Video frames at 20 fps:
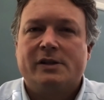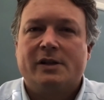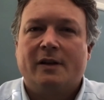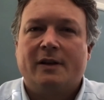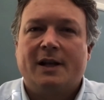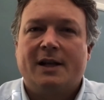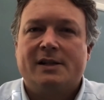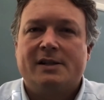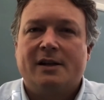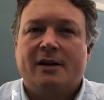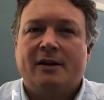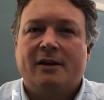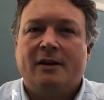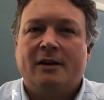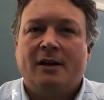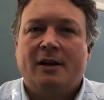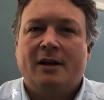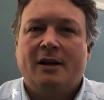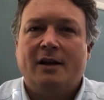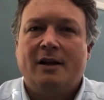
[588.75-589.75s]
So that's a
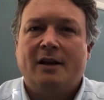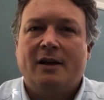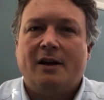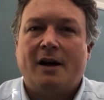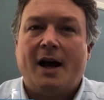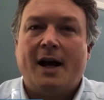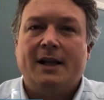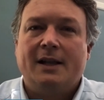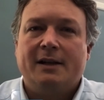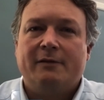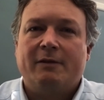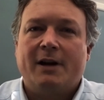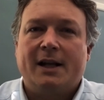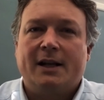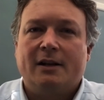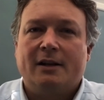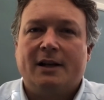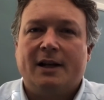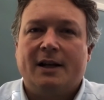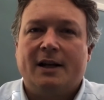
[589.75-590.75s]
highly
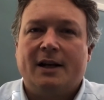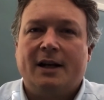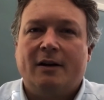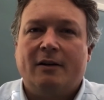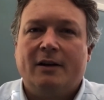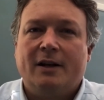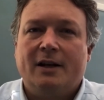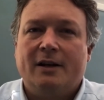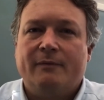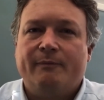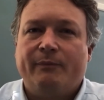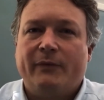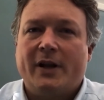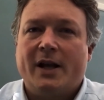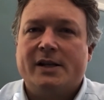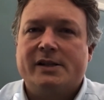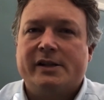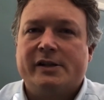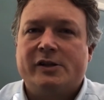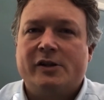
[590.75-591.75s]
regulated area,
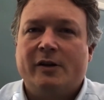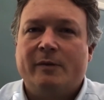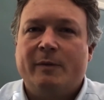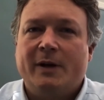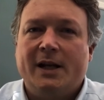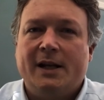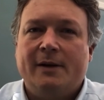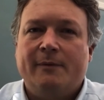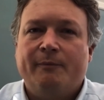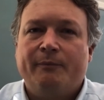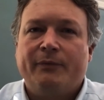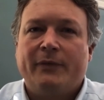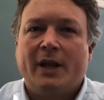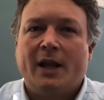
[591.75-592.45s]
as it should be.